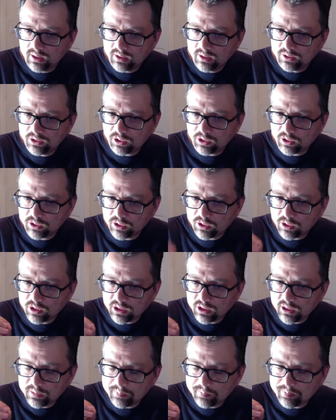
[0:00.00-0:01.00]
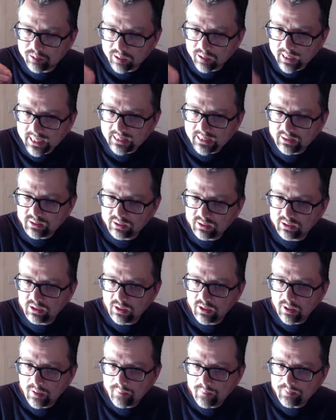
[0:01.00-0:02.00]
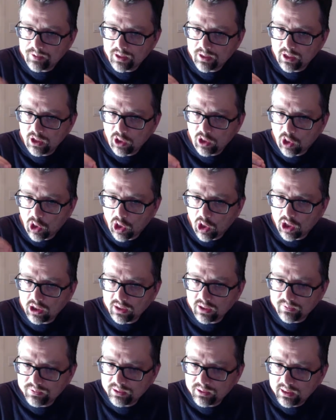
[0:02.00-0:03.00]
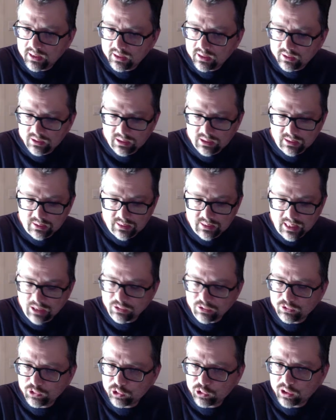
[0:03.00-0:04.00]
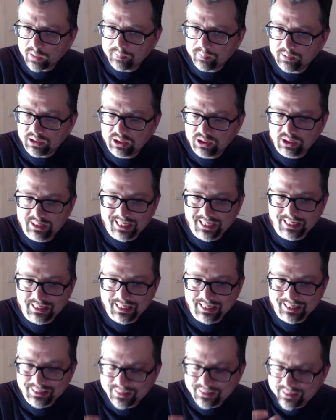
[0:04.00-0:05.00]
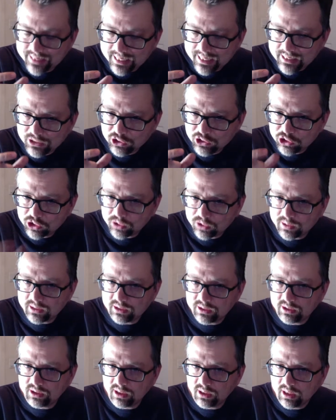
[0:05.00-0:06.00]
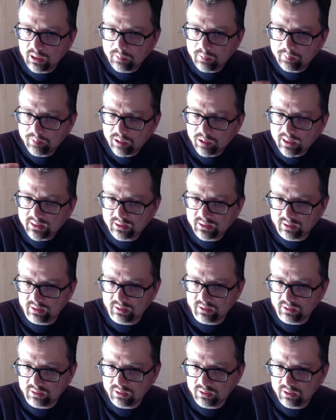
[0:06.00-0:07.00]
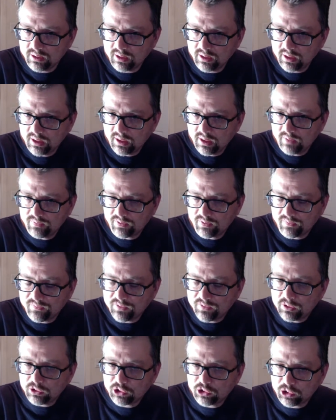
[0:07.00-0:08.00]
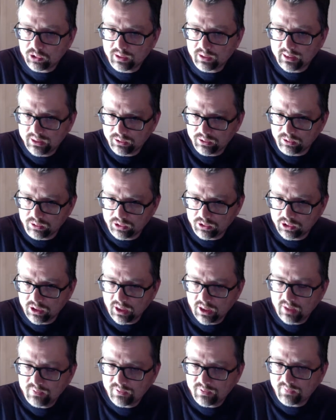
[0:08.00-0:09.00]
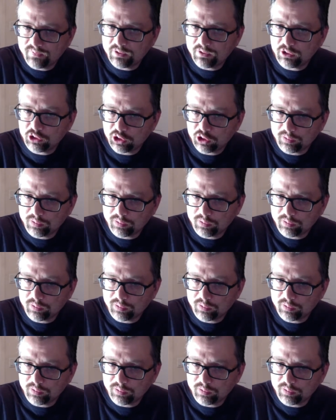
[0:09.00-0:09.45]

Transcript: They're going to embrace all of the. See, Donald Trump has set a dangerous precedent for future leaders, for future